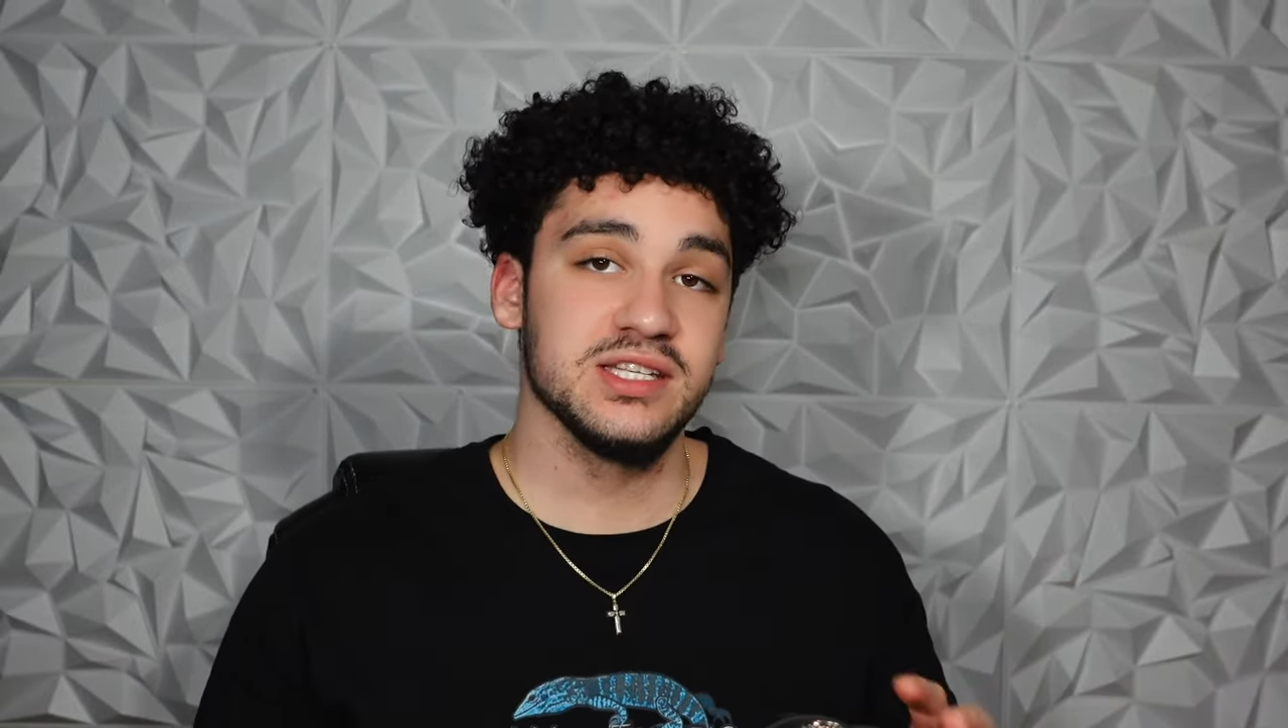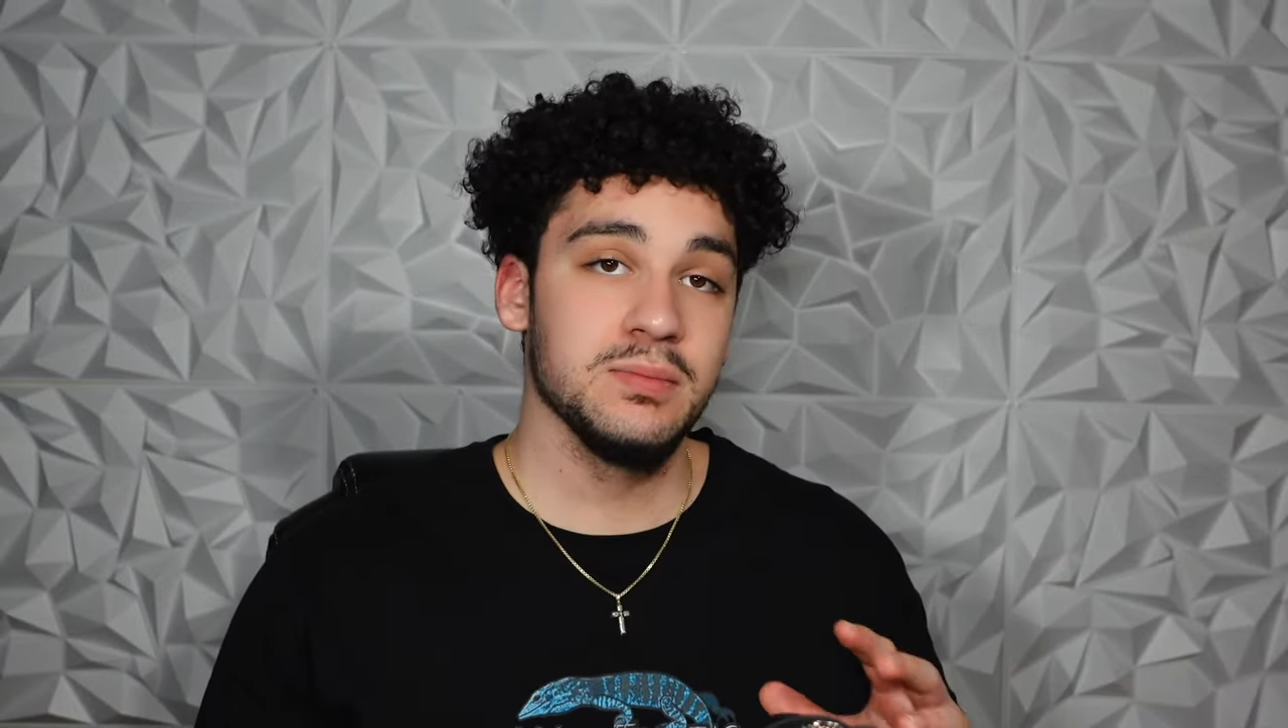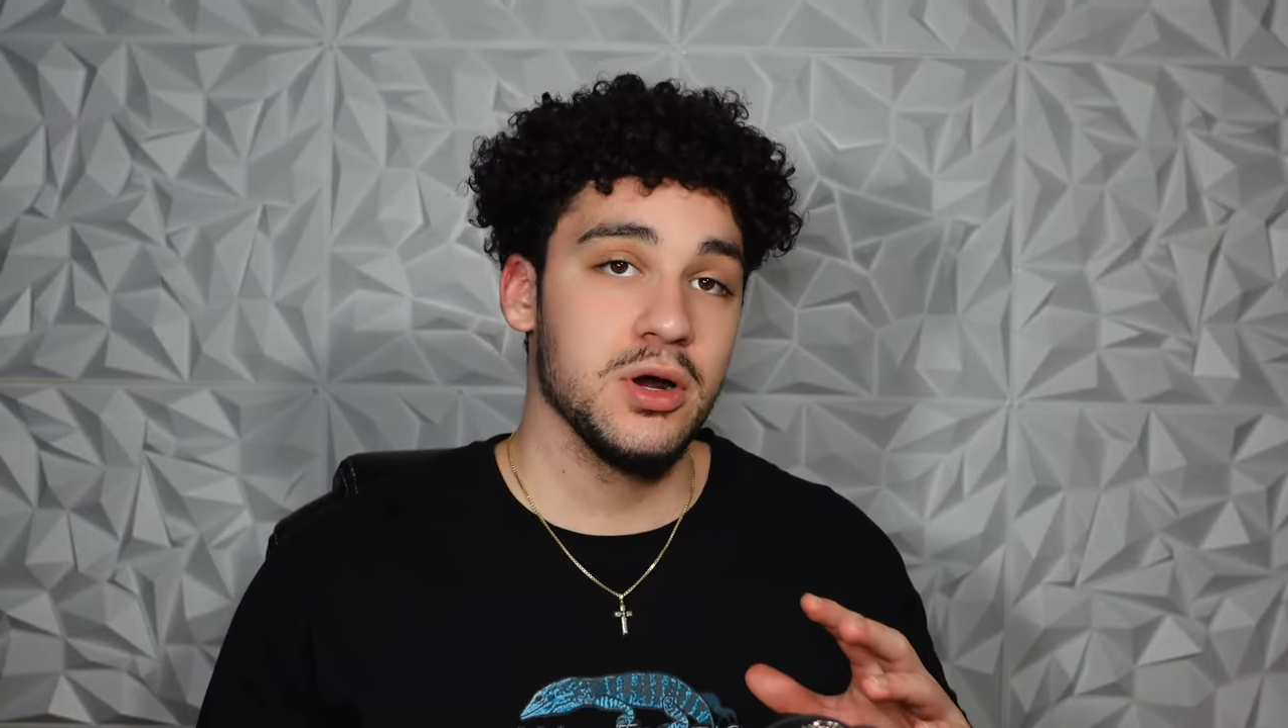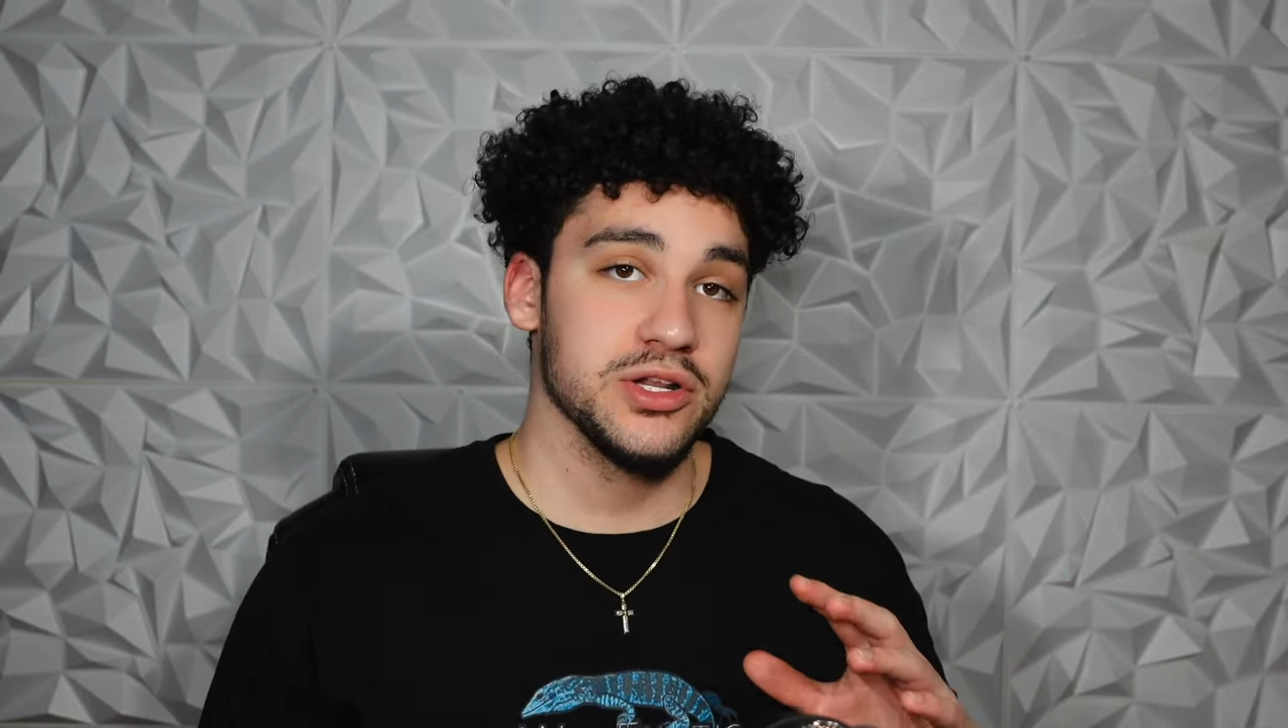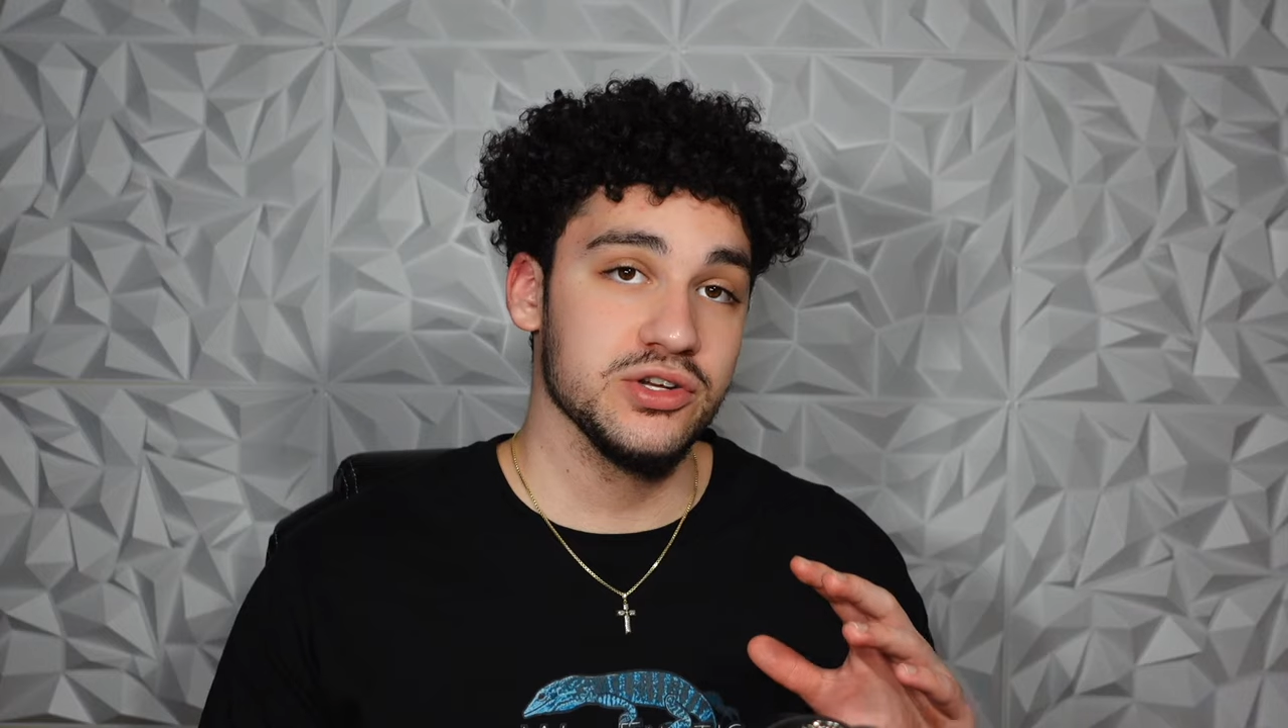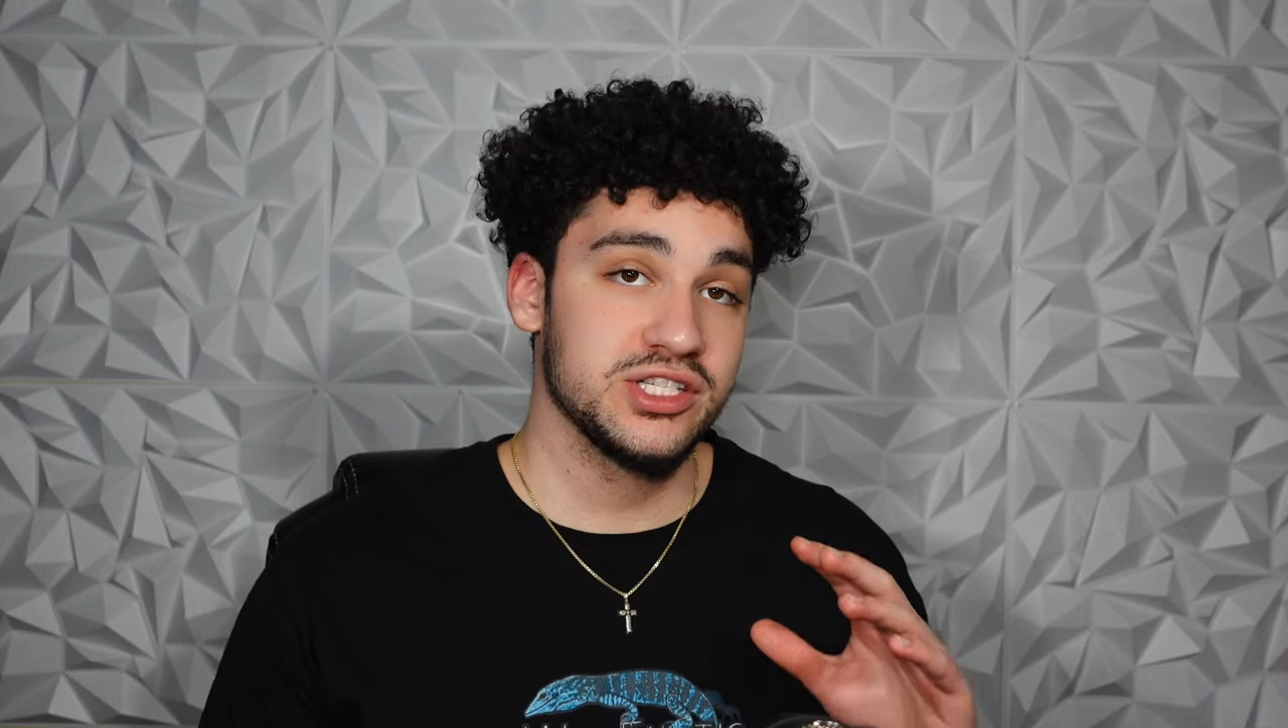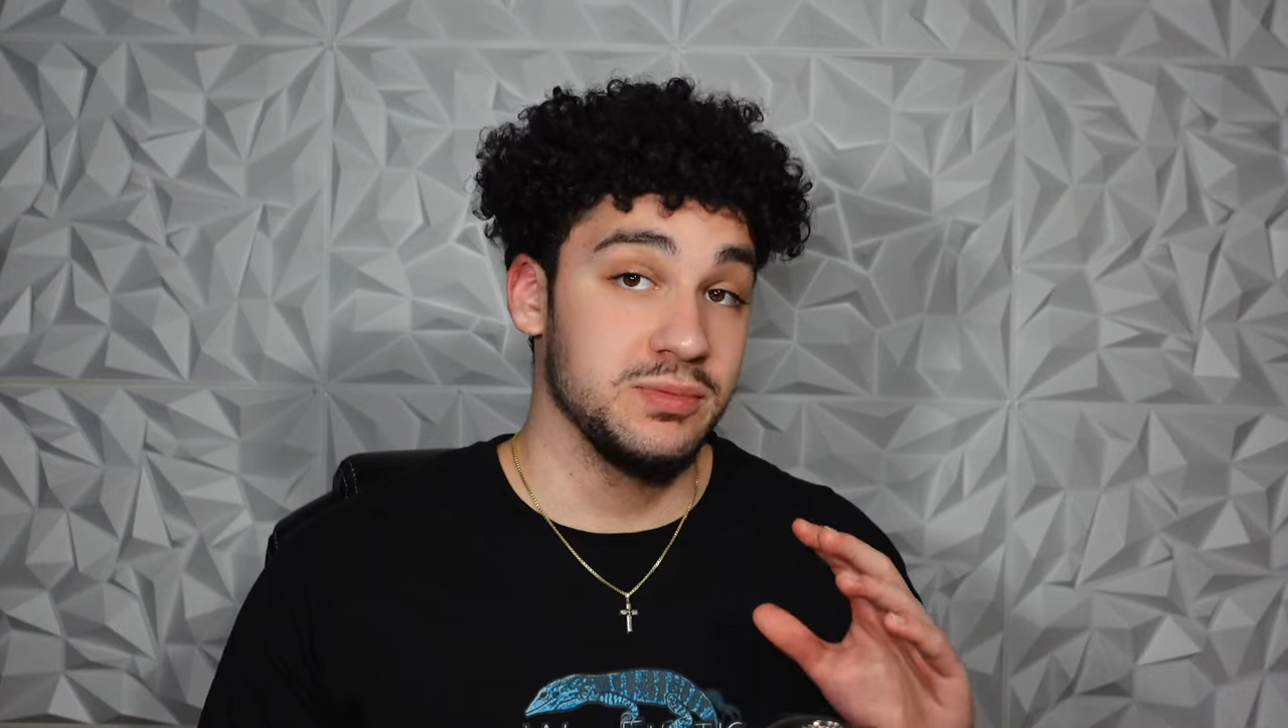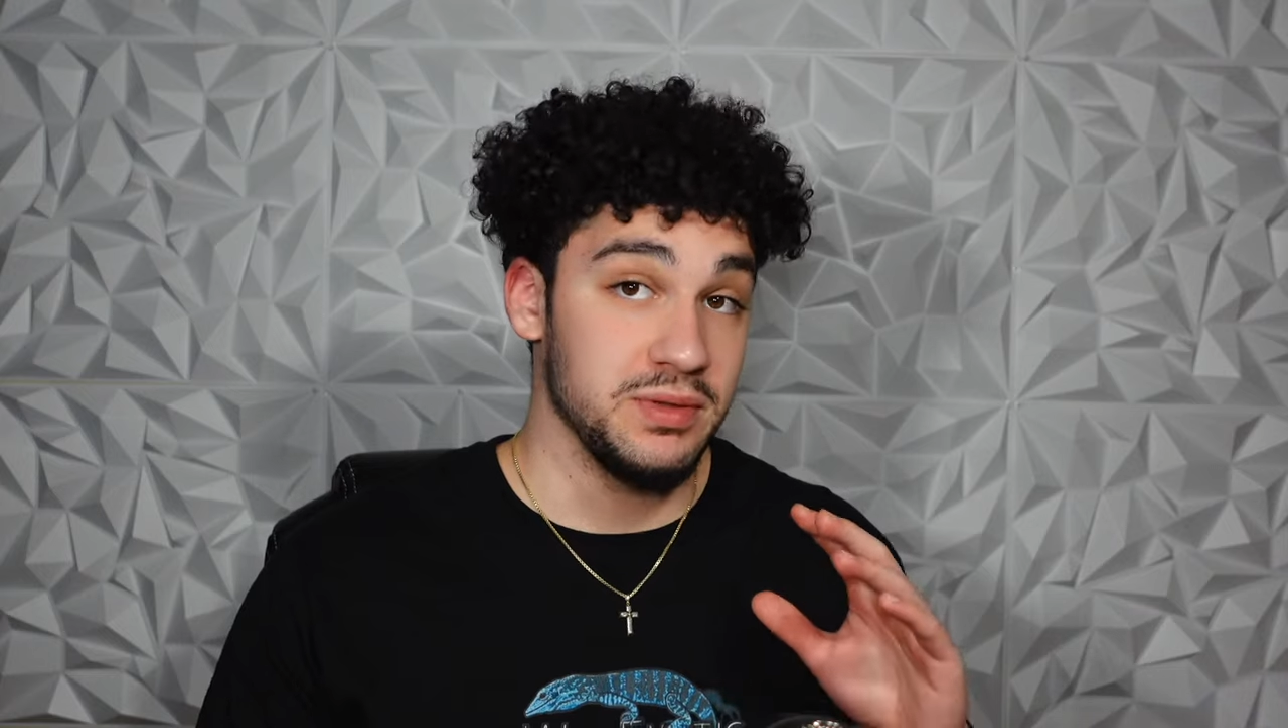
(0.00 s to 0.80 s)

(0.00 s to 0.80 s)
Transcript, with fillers: some monitors can